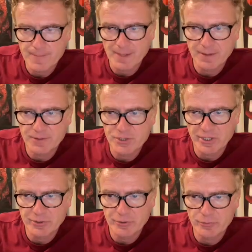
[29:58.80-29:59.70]
I'm gonna
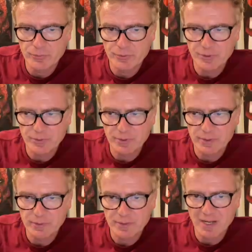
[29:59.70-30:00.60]
check out
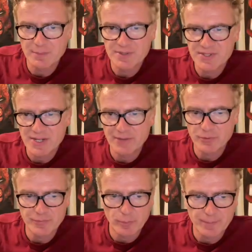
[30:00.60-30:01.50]
your comments
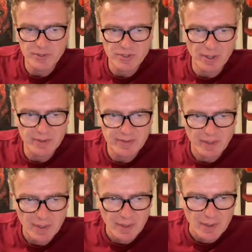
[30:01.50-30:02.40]
after a few pages, guys.
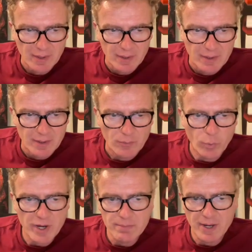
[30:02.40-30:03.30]

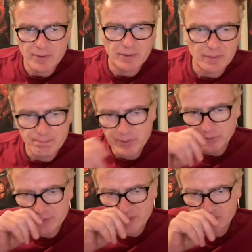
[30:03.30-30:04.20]
Wayne Manor,
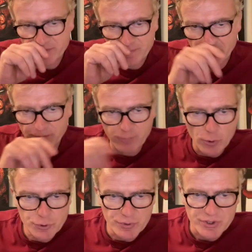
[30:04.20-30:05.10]
built as a
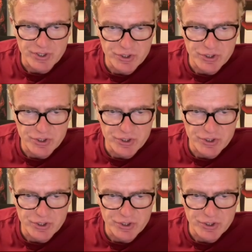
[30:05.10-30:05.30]
fortress